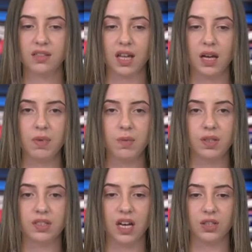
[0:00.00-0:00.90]
9
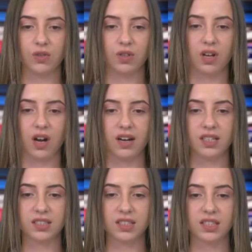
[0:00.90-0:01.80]
people died of a car
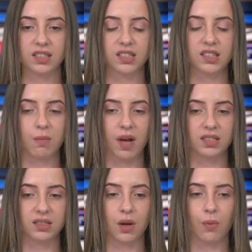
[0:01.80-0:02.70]
accident in
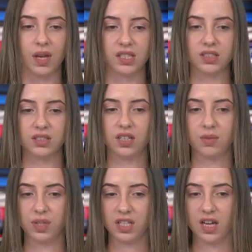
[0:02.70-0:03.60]
Sebastia, Western
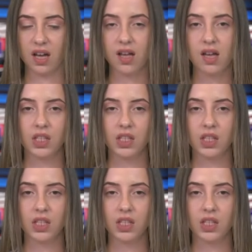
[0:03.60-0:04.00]
Armenia,